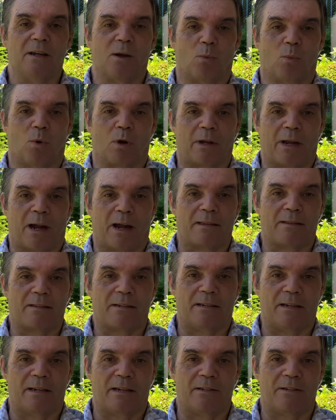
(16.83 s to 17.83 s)
What are the
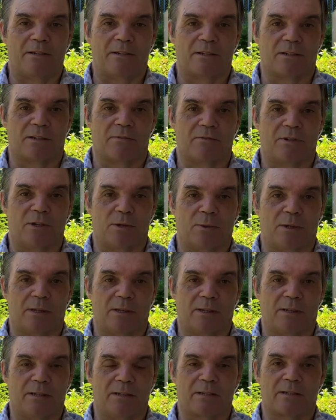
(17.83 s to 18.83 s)
dangers of
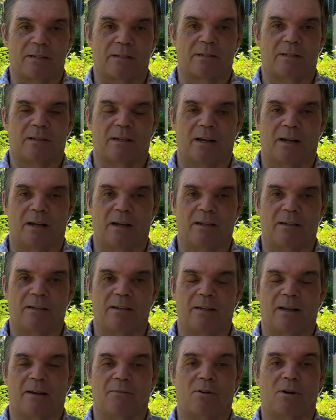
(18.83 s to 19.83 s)
doing this?
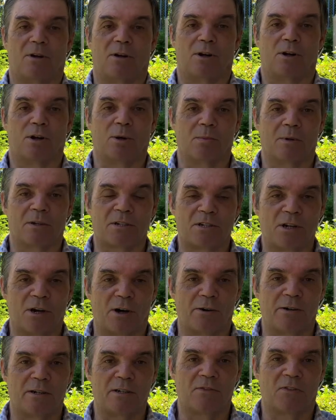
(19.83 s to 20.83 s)
And I've got a couple of
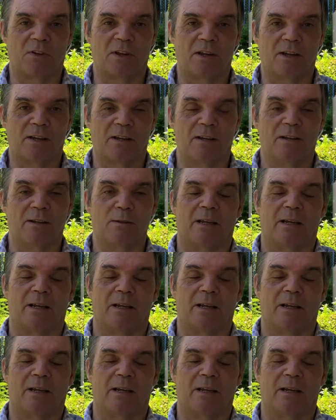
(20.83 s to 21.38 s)
stories for you.